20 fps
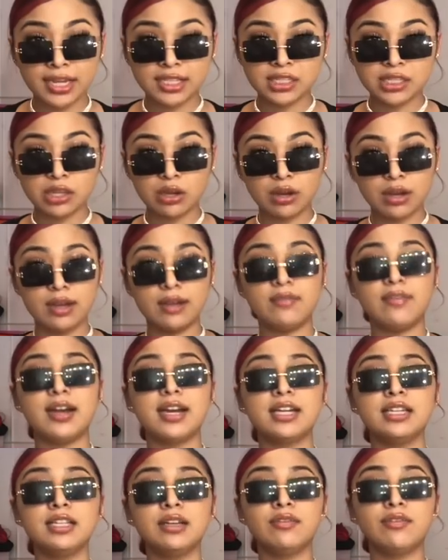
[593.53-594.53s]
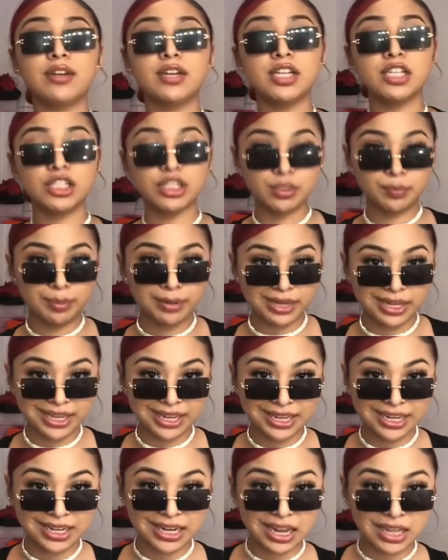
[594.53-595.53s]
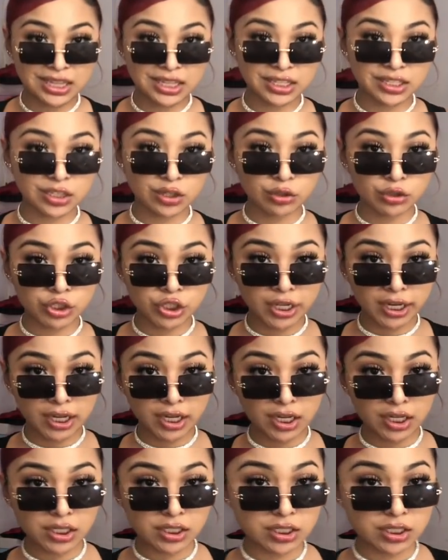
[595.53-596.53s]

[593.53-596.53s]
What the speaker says: so I finally finished putting in the little chains.